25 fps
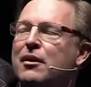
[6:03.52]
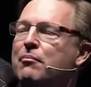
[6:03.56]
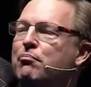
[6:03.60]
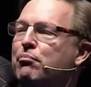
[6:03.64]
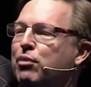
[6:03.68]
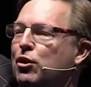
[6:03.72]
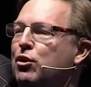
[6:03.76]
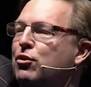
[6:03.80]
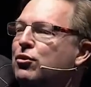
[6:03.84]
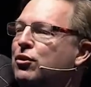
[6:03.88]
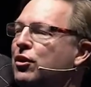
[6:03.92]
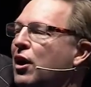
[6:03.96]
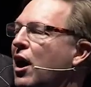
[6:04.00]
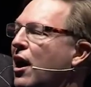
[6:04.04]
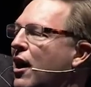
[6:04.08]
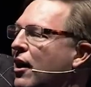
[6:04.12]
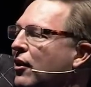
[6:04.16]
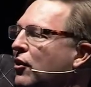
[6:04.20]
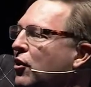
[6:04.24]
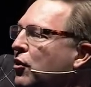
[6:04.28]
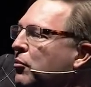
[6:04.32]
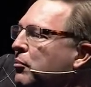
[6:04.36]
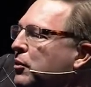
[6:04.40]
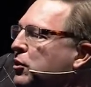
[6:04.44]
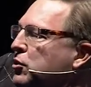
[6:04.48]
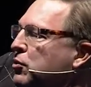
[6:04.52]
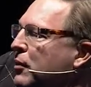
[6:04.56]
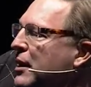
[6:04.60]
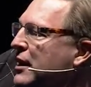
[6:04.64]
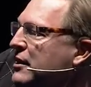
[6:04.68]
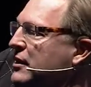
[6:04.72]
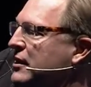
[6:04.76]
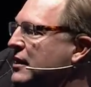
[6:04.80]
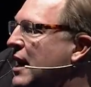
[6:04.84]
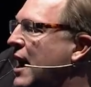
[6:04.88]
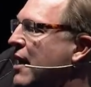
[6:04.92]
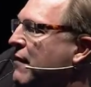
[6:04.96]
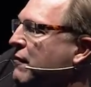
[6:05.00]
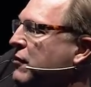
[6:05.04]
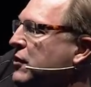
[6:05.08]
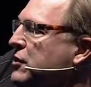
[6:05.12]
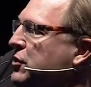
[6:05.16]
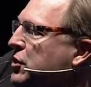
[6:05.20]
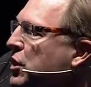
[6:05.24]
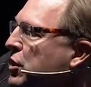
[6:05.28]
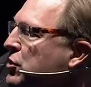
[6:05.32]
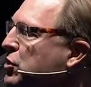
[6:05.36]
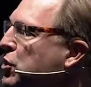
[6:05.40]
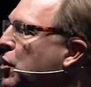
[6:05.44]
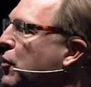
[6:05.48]
boondoggle between San
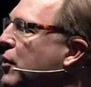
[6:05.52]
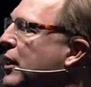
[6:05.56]
Francisco